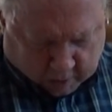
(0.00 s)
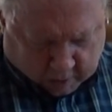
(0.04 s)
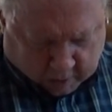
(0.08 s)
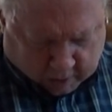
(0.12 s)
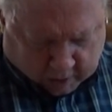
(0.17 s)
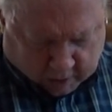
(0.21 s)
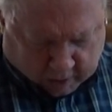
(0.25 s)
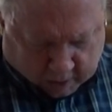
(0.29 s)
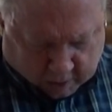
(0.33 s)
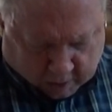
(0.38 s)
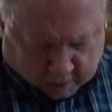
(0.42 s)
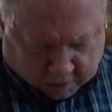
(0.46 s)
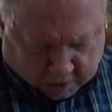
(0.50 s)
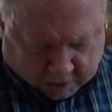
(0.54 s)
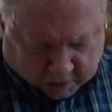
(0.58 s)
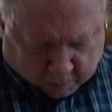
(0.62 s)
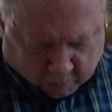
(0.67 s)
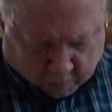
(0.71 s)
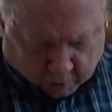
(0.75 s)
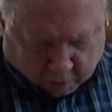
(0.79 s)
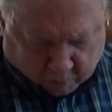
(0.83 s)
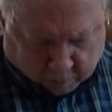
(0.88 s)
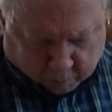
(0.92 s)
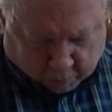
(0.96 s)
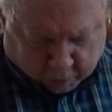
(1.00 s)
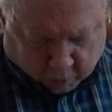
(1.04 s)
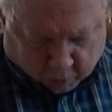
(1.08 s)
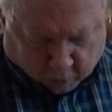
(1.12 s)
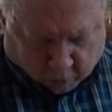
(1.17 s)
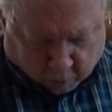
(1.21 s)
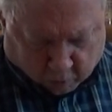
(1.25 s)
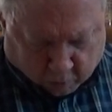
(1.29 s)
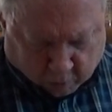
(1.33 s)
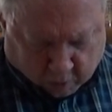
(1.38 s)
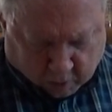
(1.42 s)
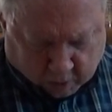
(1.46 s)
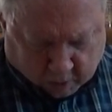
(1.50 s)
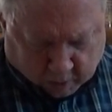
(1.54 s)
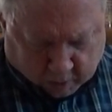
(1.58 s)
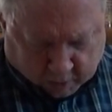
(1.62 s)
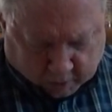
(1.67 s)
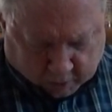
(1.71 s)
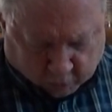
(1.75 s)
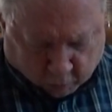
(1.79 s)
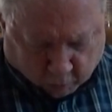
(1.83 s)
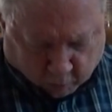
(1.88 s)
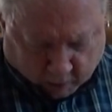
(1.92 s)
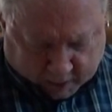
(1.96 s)
in a small bowl
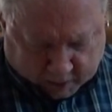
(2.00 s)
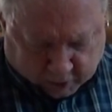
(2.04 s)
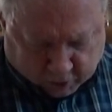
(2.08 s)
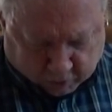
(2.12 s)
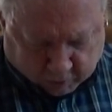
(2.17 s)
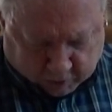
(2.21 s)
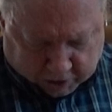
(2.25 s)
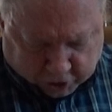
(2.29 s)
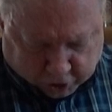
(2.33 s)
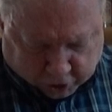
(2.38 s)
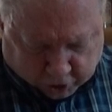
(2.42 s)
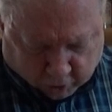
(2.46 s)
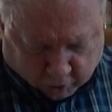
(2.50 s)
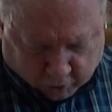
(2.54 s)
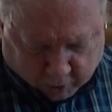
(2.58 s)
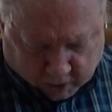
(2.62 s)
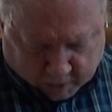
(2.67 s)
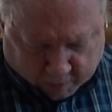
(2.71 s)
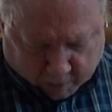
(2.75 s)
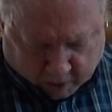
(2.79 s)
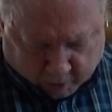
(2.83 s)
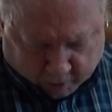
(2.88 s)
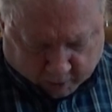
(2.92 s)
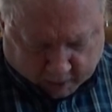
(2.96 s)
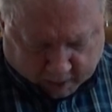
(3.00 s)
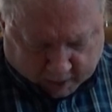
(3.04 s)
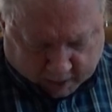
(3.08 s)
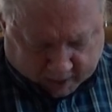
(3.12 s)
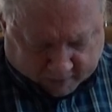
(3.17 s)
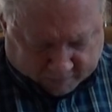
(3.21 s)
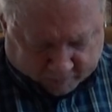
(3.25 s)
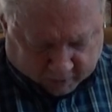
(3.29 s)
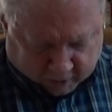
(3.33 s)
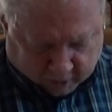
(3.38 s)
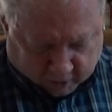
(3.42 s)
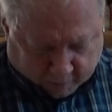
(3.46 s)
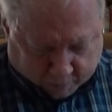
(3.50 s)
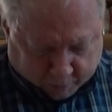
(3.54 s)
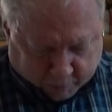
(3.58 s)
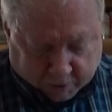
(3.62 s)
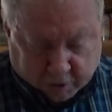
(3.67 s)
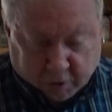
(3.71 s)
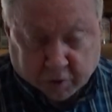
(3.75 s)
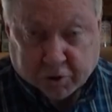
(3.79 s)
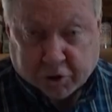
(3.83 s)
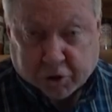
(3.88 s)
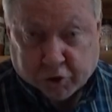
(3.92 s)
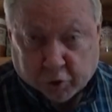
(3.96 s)
and gradually stir in about 1/2 cup of
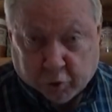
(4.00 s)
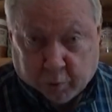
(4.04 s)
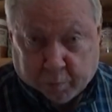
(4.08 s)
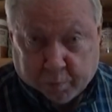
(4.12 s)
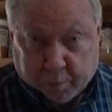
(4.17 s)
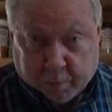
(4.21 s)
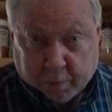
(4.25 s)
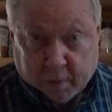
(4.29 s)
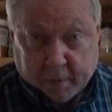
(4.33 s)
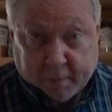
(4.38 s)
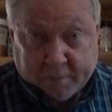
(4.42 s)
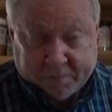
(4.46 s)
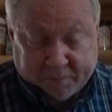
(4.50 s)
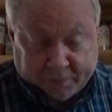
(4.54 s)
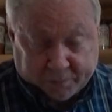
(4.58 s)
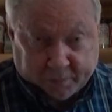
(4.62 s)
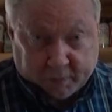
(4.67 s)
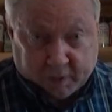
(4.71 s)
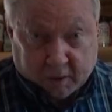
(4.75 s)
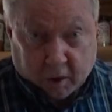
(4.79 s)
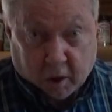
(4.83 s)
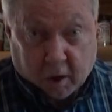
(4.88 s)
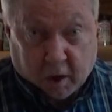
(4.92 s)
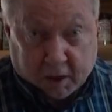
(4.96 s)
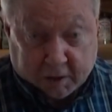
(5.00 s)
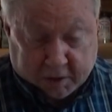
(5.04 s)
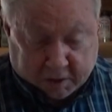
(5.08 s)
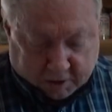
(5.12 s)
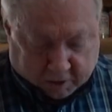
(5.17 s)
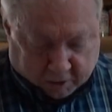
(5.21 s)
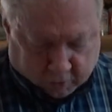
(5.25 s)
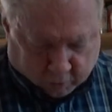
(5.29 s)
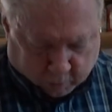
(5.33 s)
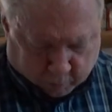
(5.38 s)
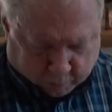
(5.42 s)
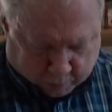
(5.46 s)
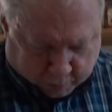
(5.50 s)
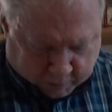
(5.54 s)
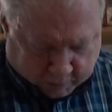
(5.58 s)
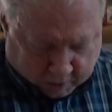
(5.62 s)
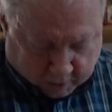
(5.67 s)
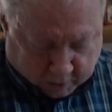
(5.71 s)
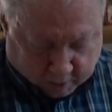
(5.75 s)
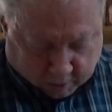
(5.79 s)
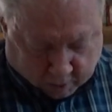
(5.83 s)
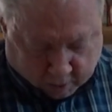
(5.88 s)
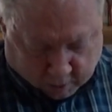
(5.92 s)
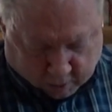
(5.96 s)
your soup, the hot soup,
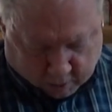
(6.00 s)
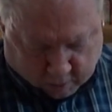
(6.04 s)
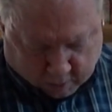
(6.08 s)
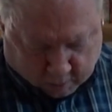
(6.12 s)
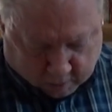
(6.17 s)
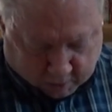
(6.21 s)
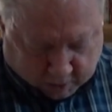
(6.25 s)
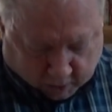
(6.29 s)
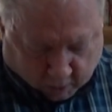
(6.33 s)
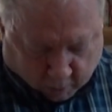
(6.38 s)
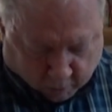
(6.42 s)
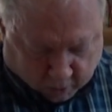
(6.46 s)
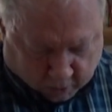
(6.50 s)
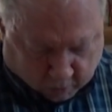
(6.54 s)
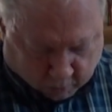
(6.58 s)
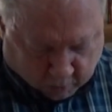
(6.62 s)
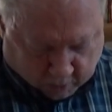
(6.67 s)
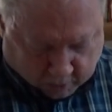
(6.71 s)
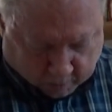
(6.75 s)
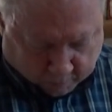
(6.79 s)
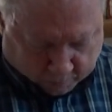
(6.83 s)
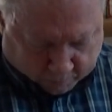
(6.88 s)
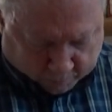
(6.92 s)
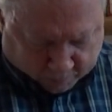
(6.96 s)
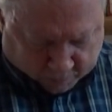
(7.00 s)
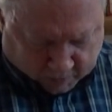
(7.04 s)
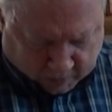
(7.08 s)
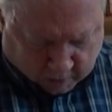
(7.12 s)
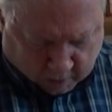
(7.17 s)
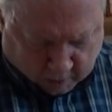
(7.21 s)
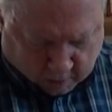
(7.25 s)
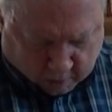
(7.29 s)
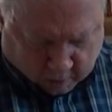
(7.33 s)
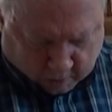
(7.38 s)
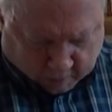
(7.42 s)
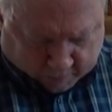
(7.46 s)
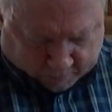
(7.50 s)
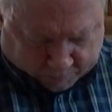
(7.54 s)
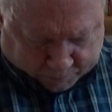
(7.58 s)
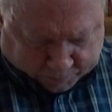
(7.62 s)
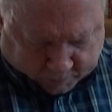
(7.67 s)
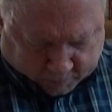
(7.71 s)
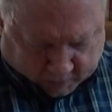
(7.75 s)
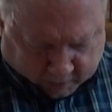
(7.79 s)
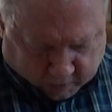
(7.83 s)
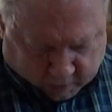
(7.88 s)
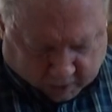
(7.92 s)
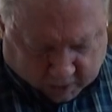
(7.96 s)
into the sour cream.
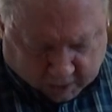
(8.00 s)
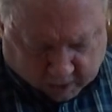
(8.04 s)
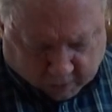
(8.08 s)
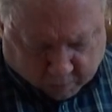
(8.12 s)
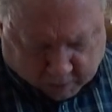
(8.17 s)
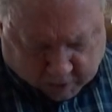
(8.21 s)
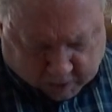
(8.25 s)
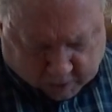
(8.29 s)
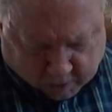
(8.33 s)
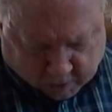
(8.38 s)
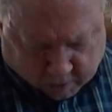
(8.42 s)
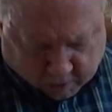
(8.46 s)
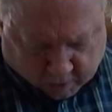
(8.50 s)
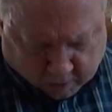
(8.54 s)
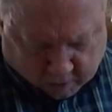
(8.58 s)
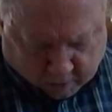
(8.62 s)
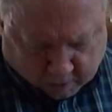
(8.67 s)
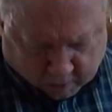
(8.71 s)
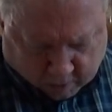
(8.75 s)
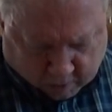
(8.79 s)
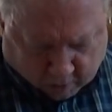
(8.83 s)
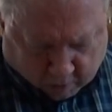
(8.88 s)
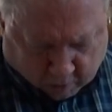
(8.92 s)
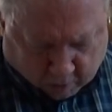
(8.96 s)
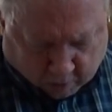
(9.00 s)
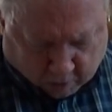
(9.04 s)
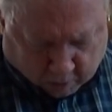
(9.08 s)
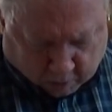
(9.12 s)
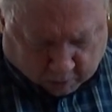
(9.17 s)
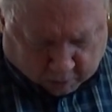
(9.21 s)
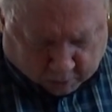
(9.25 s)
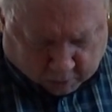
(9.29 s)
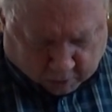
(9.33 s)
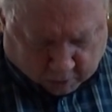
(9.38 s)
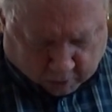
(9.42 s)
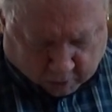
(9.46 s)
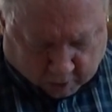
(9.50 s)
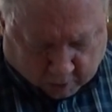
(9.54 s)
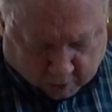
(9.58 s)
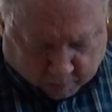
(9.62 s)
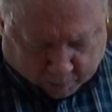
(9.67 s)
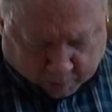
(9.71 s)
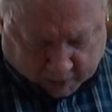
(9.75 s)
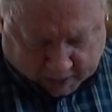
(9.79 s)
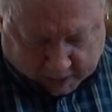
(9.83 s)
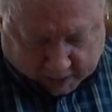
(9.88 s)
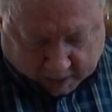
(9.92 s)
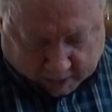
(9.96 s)
Then you return all to the
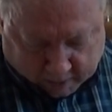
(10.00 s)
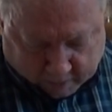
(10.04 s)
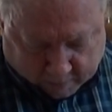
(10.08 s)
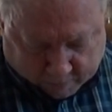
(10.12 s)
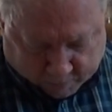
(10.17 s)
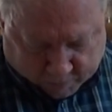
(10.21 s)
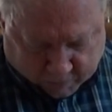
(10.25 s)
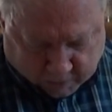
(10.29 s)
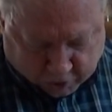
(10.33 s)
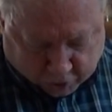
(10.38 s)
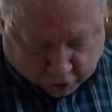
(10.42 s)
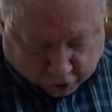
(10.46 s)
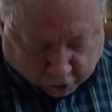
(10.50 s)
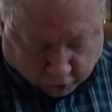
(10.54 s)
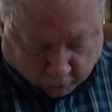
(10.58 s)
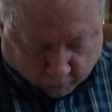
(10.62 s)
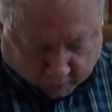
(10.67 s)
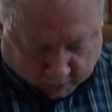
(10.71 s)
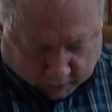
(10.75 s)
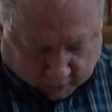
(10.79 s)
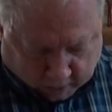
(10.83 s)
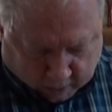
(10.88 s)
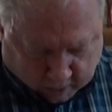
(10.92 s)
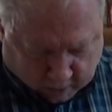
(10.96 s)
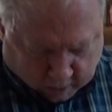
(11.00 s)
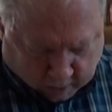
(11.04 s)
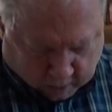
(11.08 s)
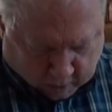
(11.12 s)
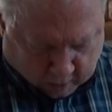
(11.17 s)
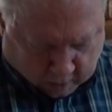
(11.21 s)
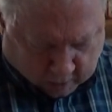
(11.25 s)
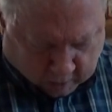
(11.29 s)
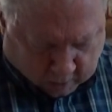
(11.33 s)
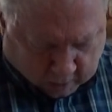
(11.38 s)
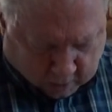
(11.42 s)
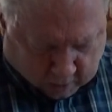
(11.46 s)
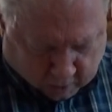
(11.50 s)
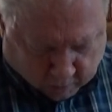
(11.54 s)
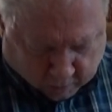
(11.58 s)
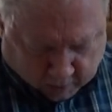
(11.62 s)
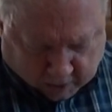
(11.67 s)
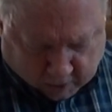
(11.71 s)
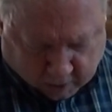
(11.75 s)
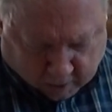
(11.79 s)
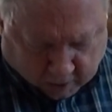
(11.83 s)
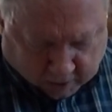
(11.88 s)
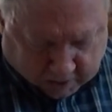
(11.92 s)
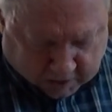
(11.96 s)
pan, stirring
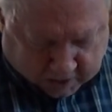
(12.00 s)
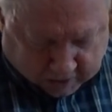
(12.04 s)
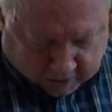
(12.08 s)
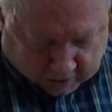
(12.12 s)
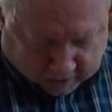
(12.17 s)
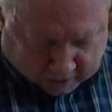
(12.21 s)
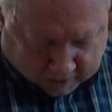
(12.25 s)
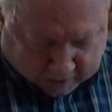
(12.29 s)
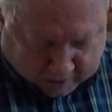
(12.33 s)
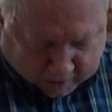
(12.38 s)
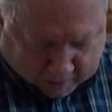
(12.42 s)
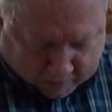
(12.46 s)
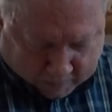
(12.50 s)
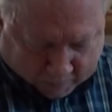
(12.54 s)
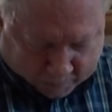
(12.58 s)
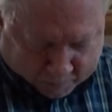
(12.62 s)
constantly.